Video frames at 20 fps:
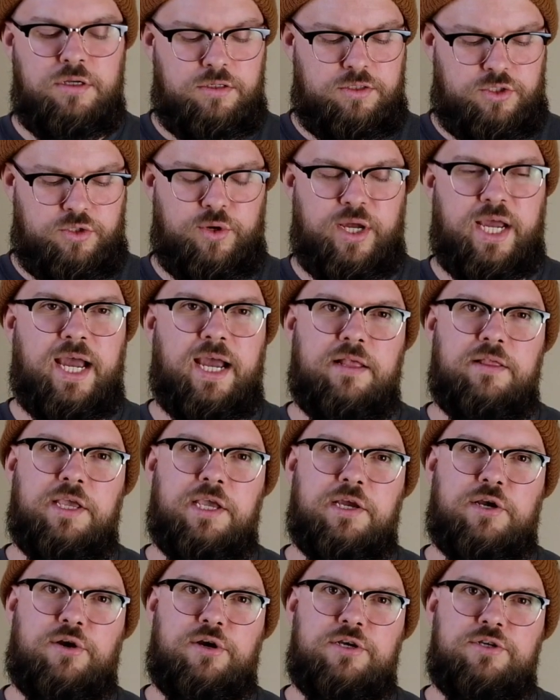So I highly
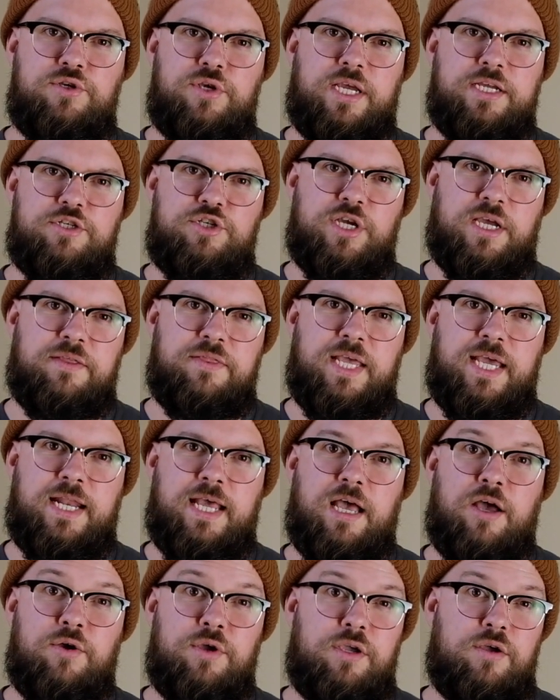encourage you guys checking that
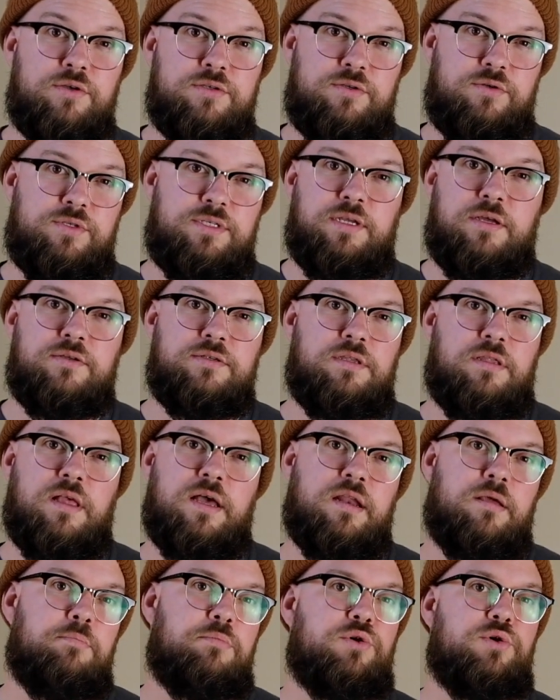out. He also sells a
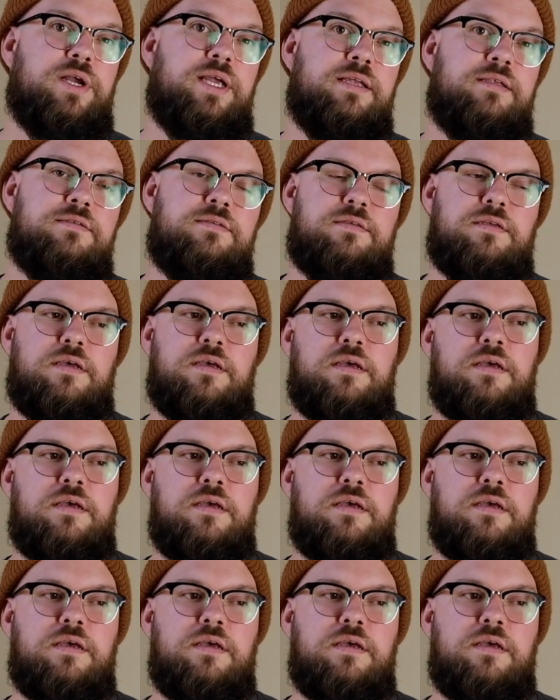lot of prints.